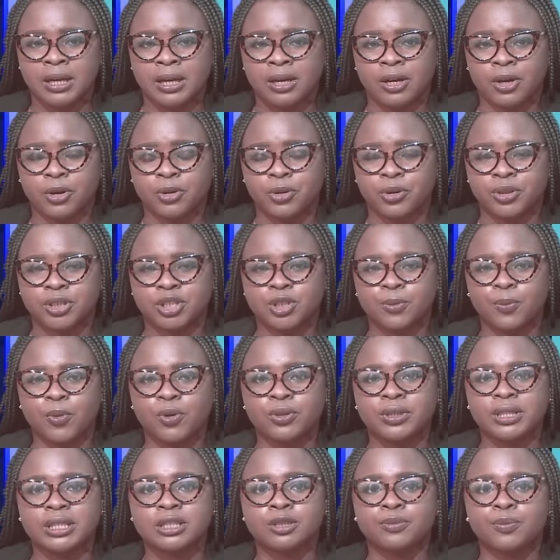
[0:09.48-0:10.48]
Our
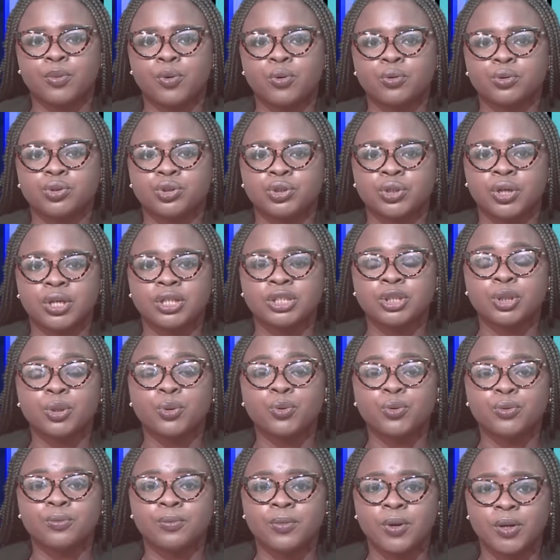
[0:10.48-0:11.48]
correspondent Paul George, who
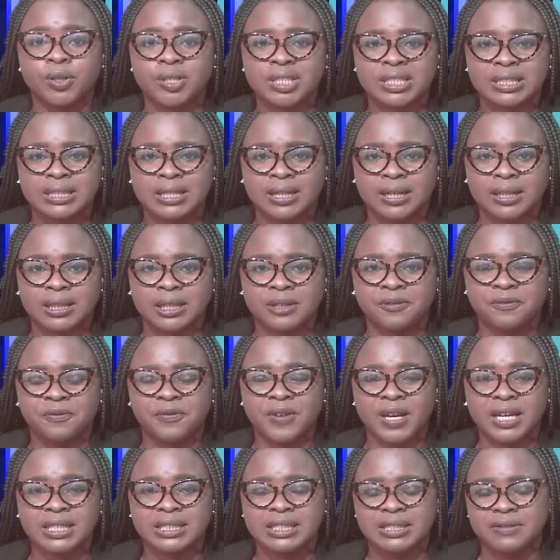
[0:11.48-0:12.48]
will monitor the
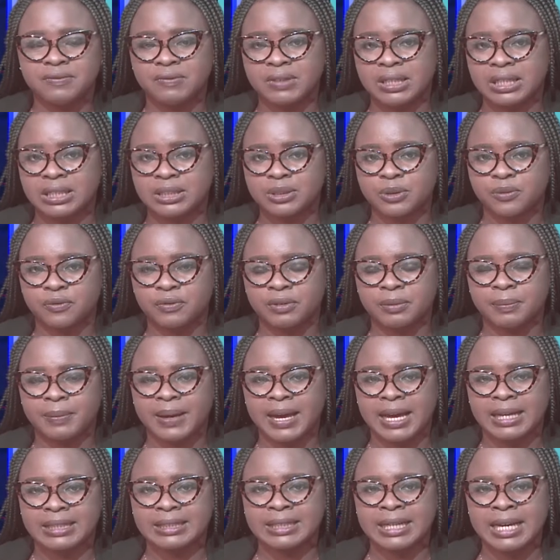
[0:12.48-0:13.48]
effectiveness of the
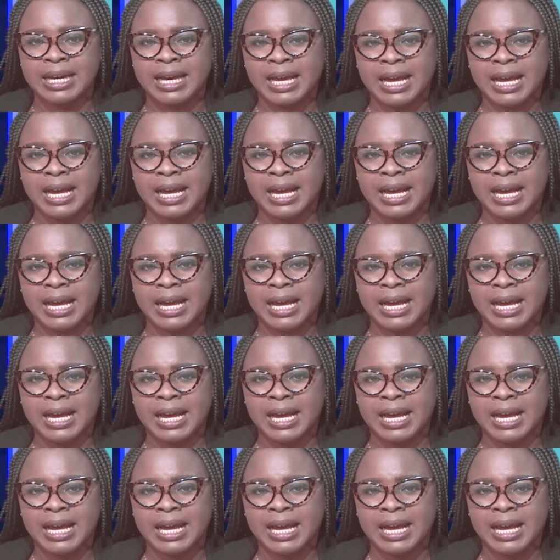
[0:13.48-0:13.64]
ban